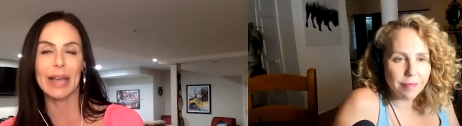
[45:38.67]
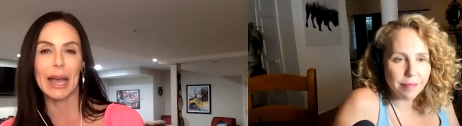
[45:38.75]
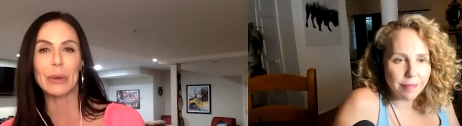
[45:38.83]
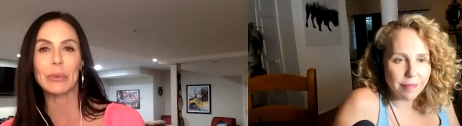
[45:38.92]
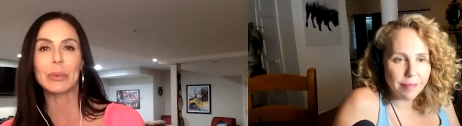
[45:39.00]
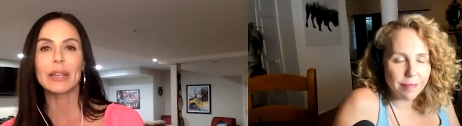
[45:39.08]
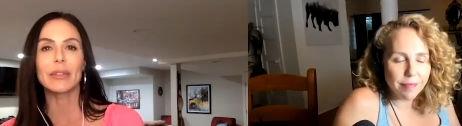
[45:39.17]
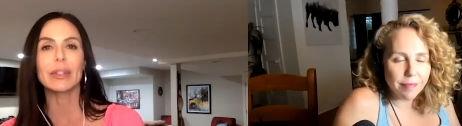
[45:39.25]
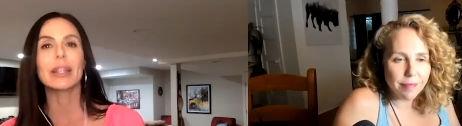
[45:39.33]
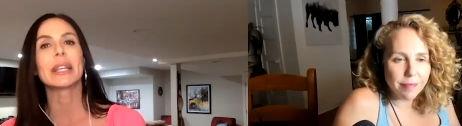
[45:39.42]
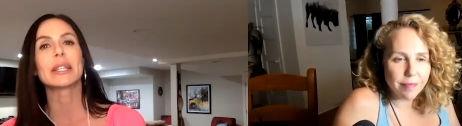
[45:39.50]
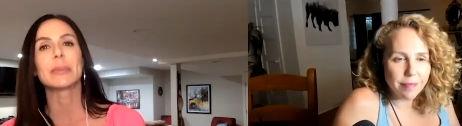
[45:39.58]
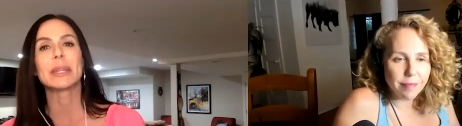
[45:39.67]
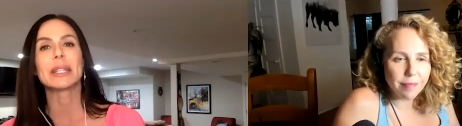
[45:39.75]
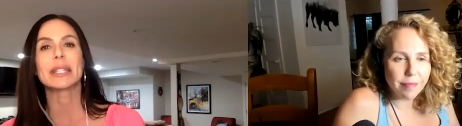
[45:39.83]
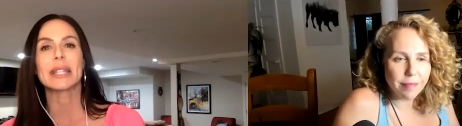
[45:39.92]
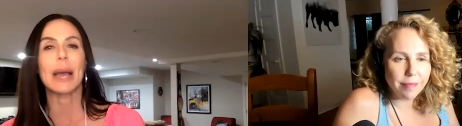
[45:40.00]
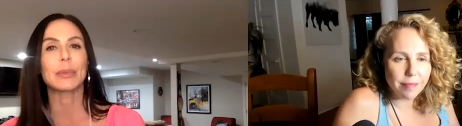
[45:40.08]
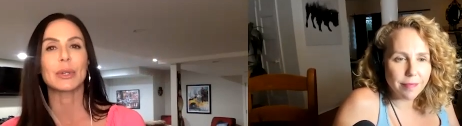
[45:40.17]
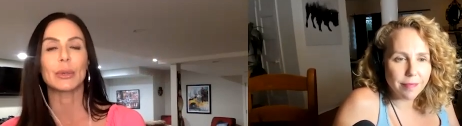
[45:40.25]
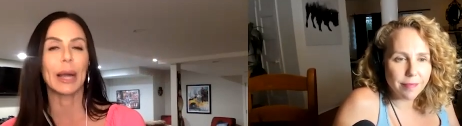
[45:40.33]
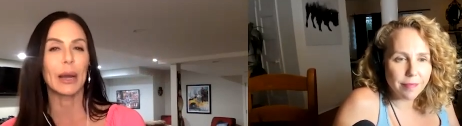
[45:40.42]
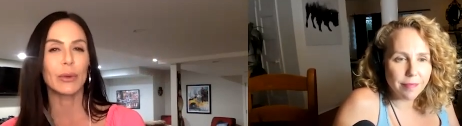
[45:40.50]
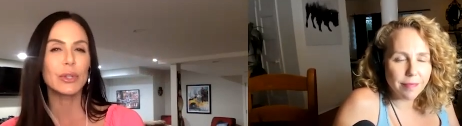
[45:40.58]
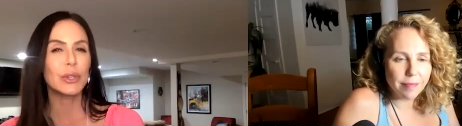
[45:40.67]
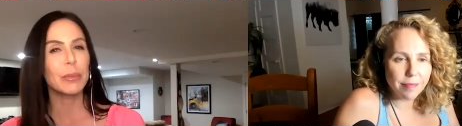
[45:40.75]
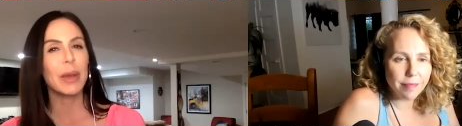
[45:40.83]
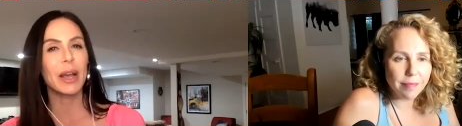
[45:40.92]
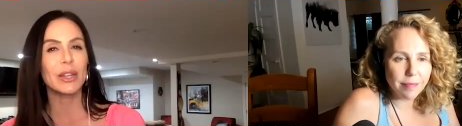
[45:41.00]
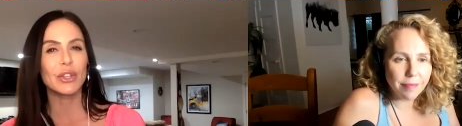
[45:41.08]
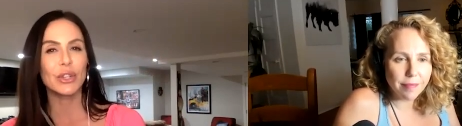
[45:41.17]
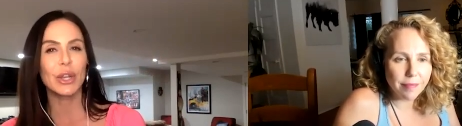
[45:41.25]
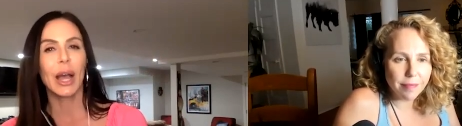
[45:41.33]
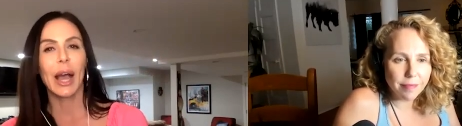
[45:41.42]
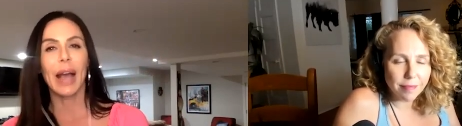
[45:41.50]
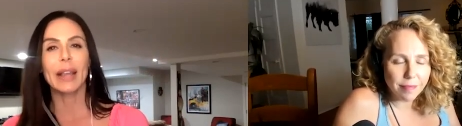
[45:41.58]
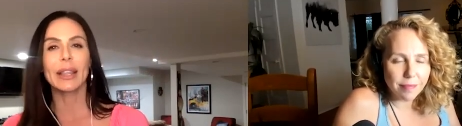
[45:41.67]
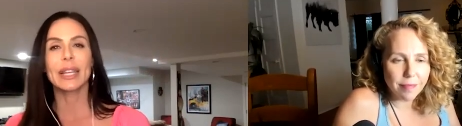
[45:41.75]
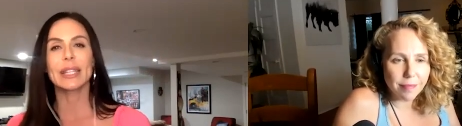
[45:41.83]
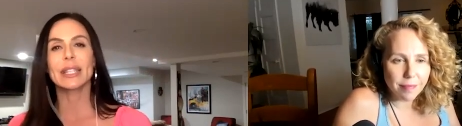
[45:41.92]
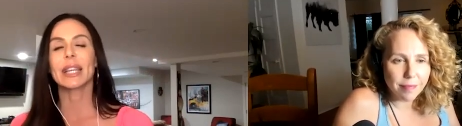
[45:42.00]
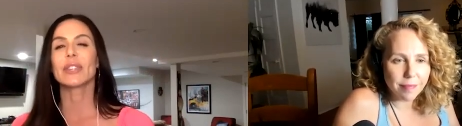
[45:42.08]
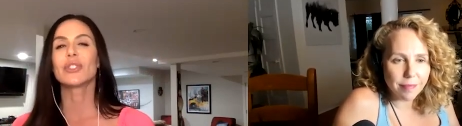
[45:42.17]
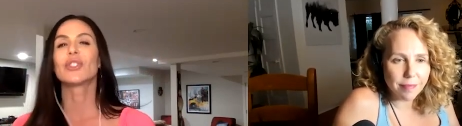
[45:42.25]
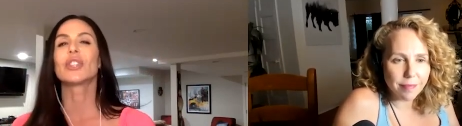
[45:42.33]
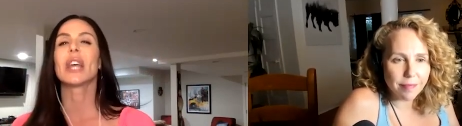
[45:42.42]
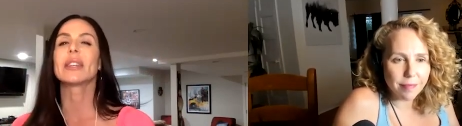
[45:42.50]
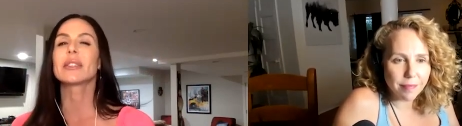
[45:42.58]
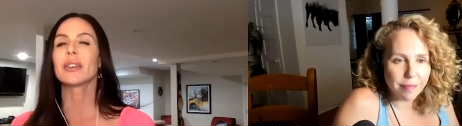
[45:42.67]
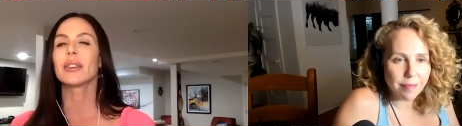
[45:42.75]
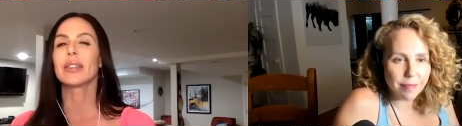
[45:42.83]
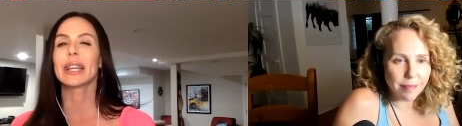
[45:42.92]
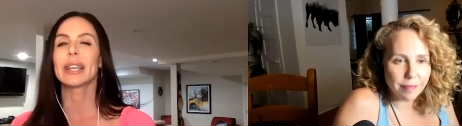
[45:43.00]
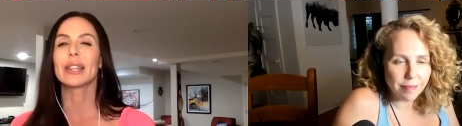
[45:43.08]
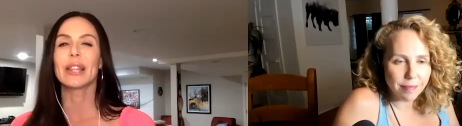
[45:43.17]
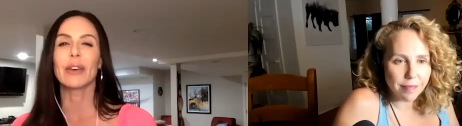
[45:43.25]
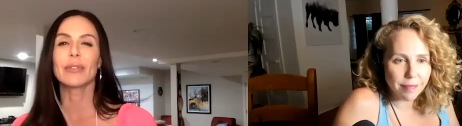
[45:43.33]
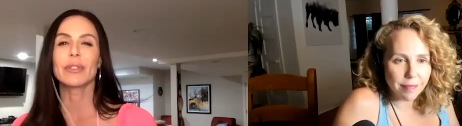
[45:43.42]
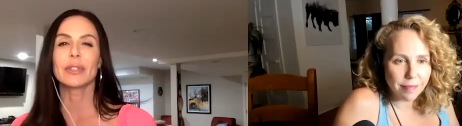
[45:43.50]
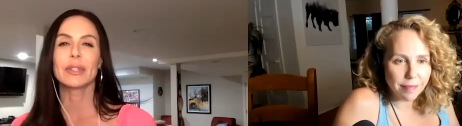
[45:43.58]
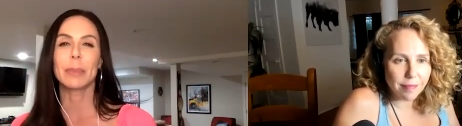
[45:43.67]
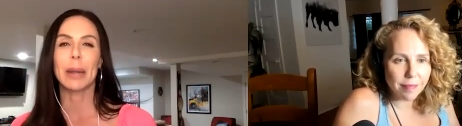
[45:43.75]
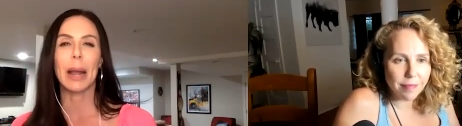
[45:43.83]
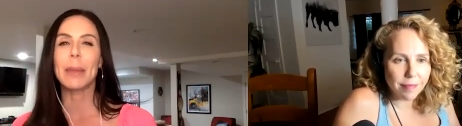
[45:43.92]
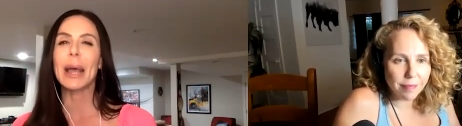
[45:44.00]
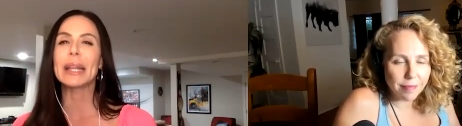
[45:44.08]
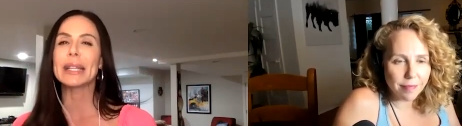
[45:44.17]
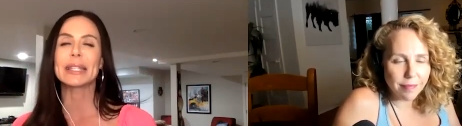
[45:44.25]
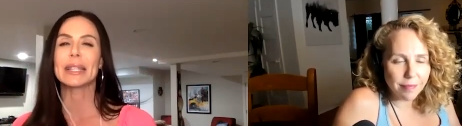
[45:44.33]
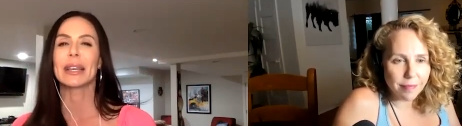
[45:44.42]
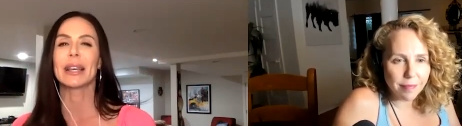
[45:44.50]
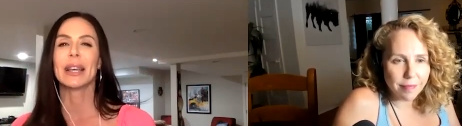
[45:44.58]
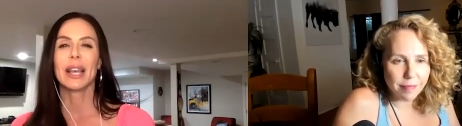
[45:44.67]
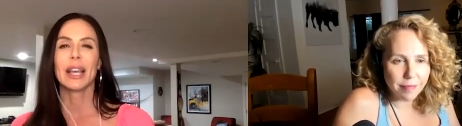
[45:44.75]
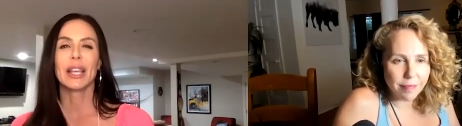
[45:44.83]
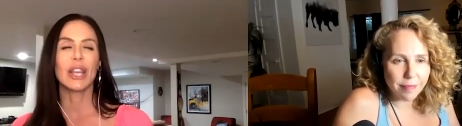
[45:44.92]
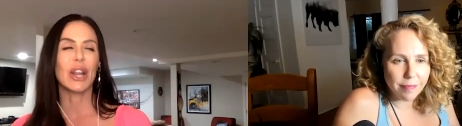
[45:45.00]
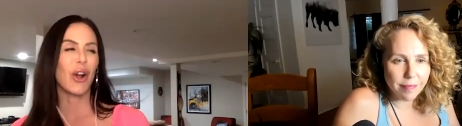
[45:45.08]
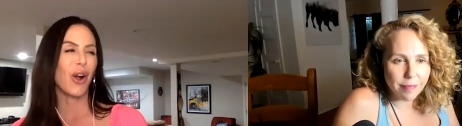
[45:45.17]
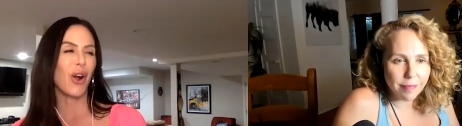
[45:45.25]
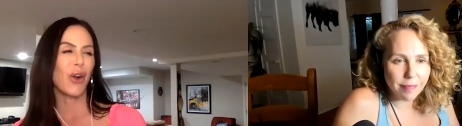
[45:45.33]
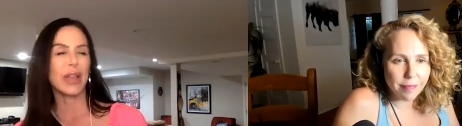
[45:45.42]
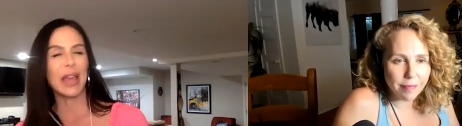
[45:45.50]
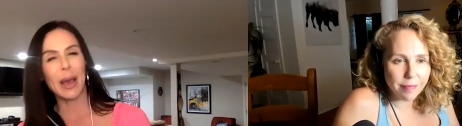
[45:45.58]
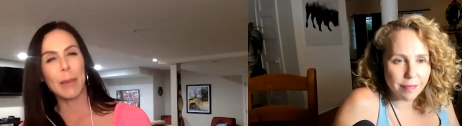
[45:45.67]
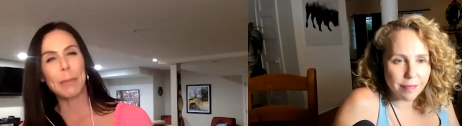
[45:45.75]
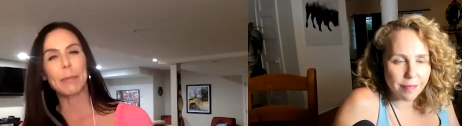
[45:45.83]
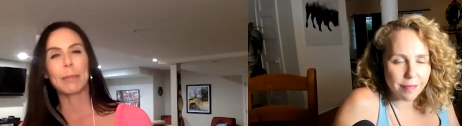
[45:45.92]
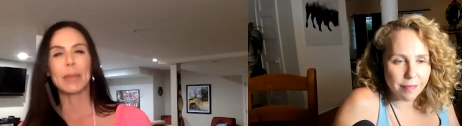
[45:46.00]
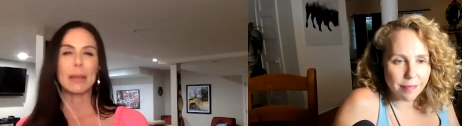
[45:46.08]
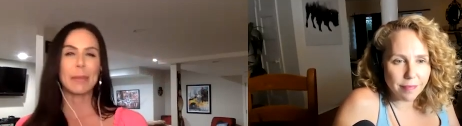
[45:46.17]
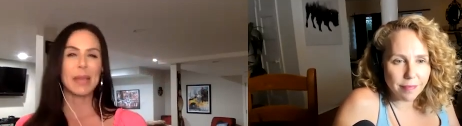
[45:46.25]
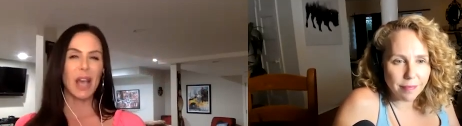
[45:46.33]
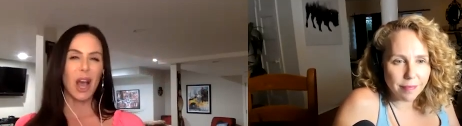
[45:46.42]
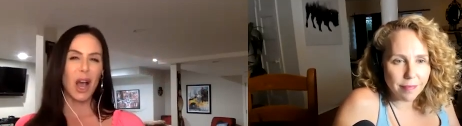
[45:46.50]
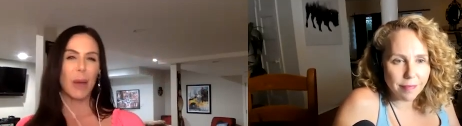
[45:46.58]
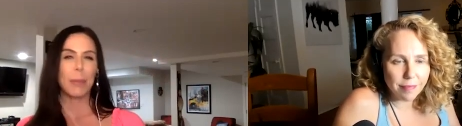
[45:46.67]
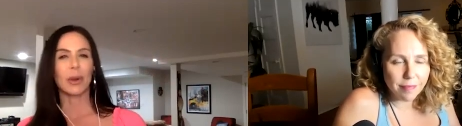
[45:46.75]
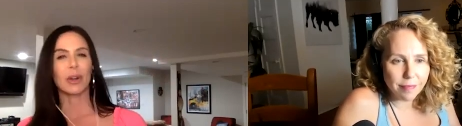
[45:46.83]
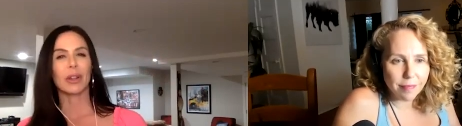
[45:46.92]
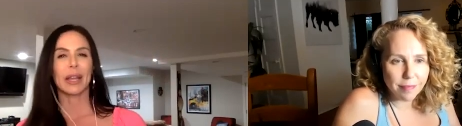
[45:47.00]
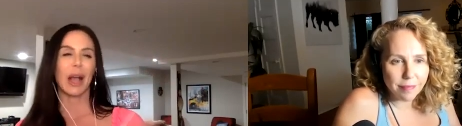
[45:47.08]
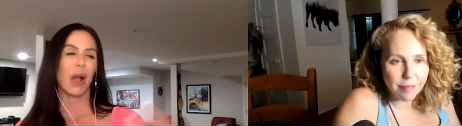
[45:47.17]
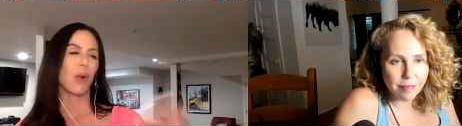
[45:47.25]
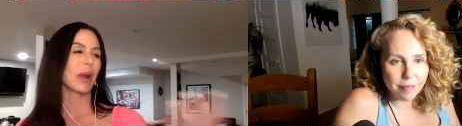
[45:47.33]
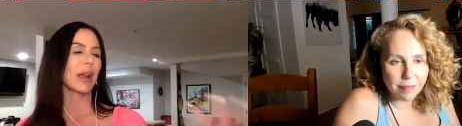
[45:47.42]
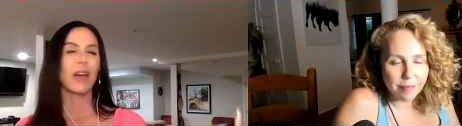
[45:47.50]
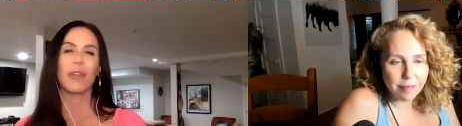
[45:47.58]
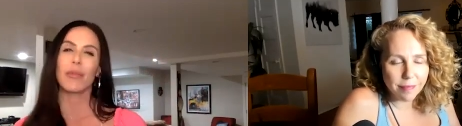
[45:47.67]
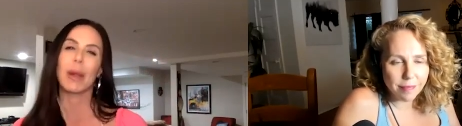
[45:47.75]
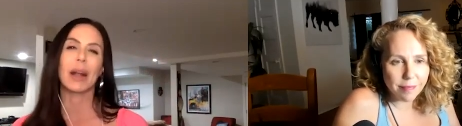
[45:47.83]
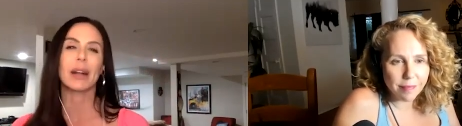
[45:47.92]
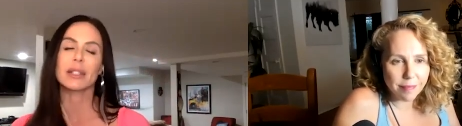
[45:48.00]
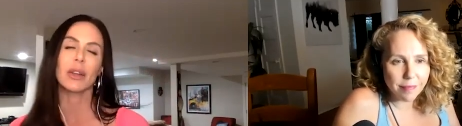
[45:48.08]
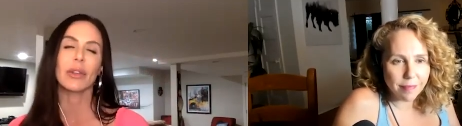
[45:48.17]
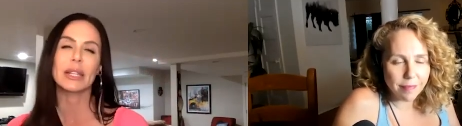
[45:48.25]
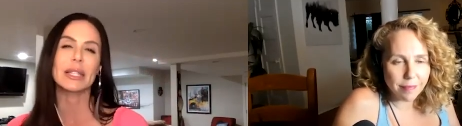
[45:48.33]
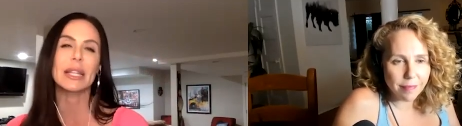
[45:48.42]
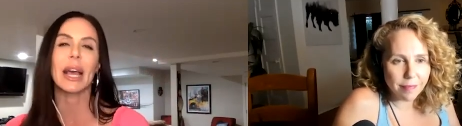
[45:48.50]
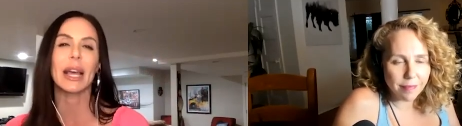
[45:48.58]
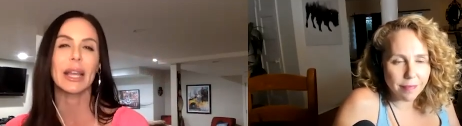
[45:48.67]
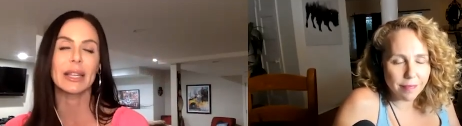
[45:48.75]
Speaker 1: I don't really even like to be slapped around too much. I think it's like a gentle, like a love. But I'm not into you know, oh yeah, beat me up or like I want to have marks. No, that's not,